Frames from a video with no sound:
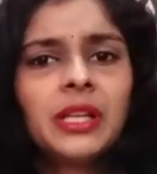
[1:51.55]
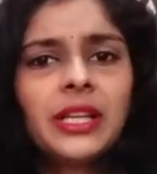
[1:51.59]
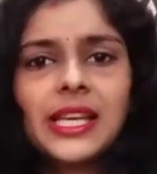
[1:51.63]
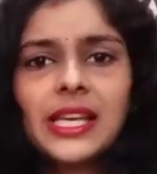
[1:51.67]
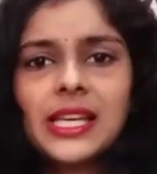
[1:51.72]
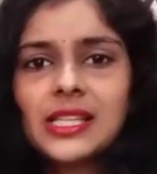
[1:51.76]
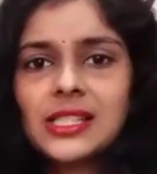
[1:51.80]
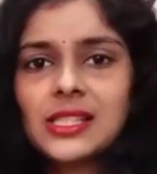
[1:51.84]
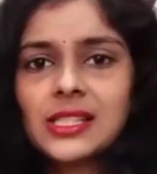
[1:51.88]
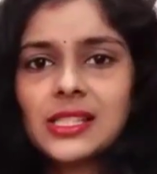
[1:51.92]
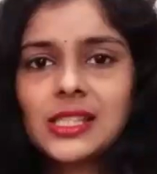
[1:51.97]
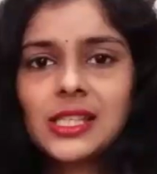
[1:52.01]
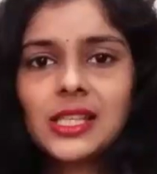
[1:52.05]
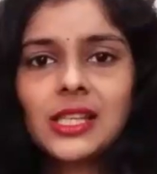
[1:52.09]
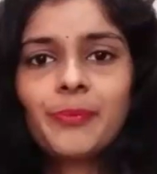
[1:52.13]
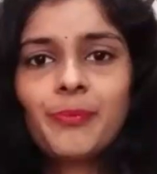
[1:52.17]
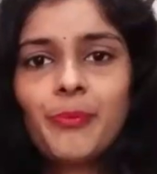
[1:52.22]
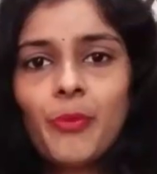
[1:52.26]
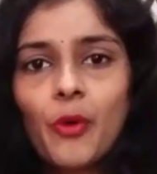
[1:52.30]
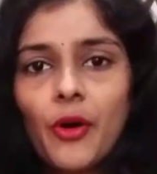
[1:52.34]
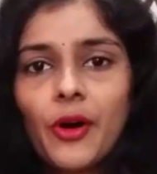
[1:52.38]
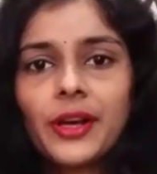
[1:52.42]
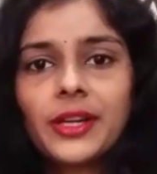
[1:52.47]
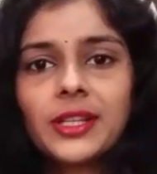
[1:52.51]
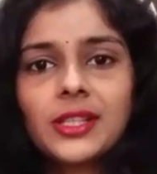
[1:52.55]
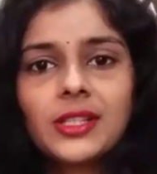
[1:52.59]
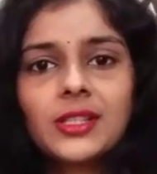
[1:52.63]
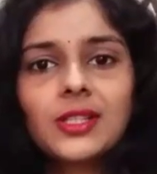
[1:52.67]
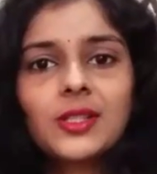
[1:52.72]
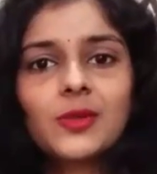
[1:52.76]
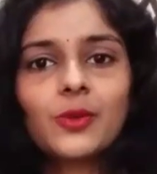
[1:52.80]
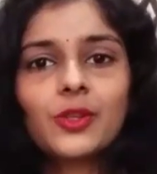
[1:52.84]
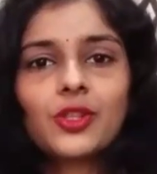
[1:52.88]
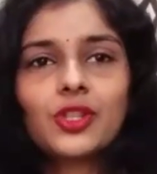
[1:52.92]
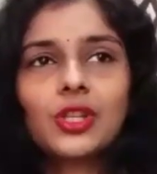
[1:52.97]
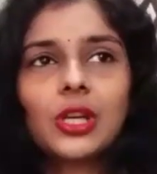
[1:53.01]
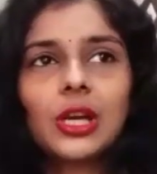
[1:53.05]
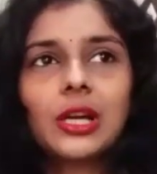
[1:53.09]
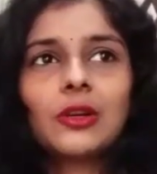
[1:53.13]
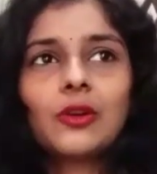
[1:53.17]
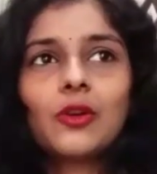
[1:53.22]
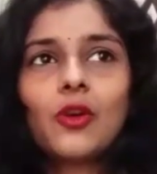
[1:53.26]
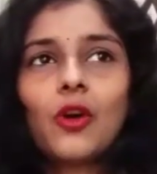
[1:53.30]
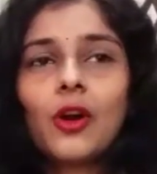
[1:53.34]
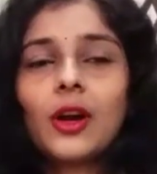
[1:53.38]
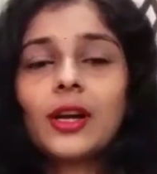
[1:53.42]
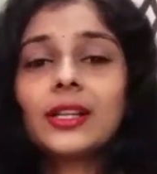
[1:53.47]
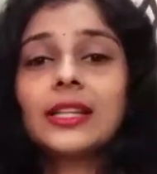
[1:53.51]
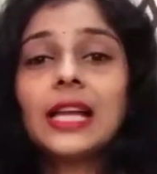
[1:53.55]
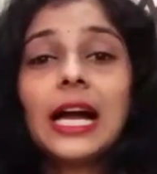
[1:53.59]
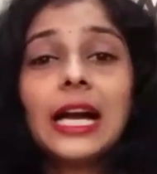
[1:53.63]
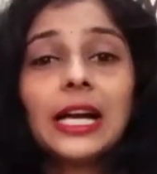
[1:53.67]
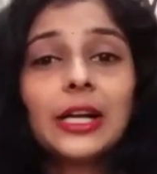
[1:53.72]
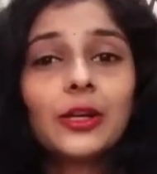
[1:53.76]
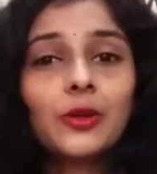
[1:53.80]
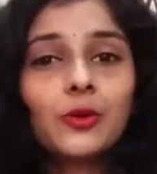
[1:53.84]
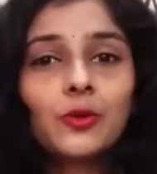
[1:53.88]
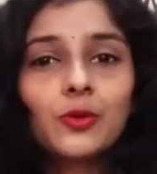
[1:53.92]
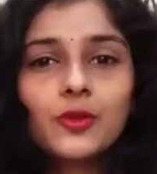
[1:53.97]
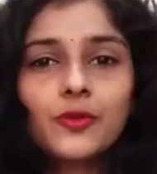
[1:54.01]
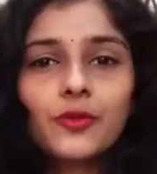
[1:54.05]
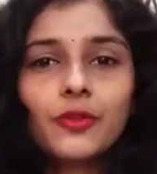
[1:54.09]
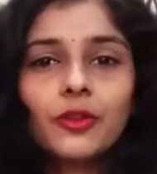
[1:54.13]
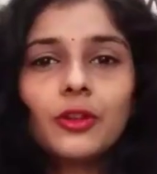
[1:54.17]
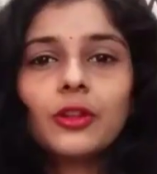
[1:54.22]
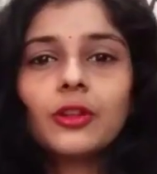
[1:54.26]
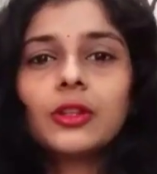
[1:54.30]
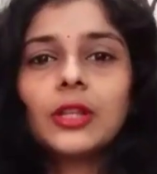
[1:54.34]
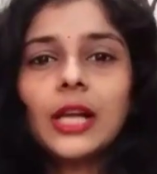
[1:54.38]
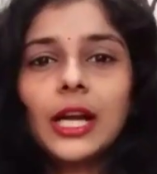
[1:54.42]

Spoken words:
easy points which are not that useful,